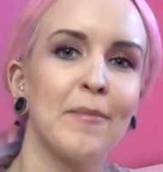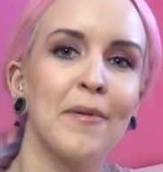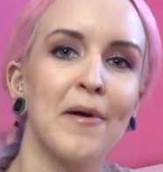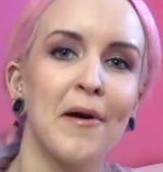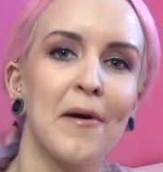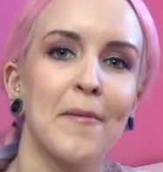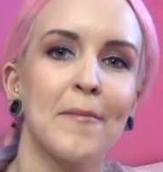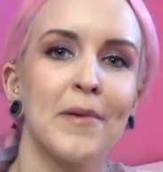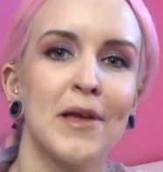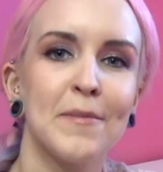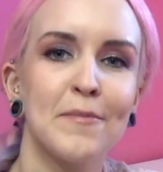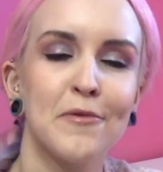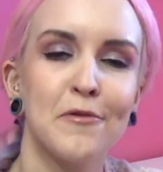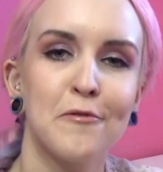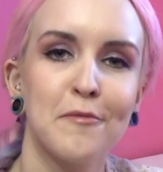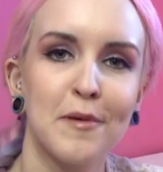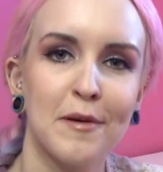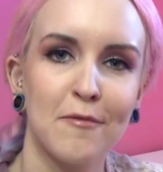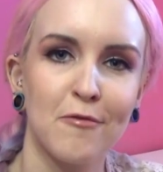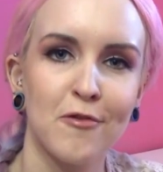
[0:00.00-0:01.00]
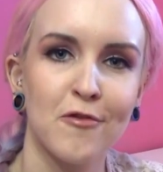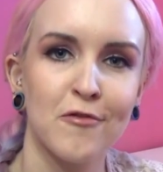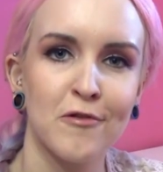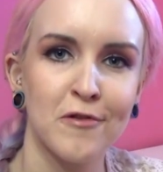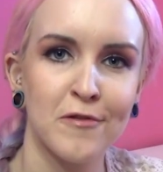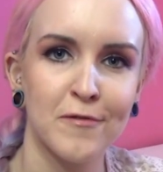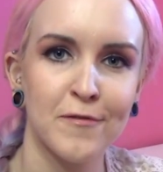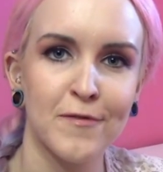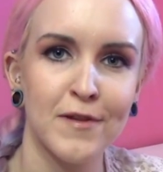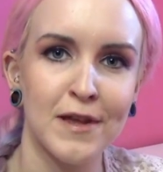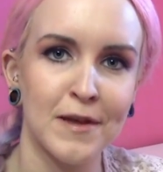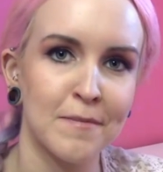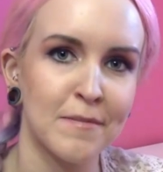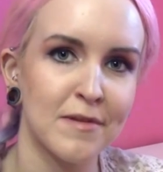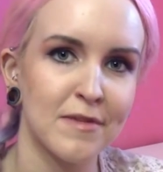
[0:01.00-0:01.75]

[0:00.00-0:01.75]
but people with strong feet in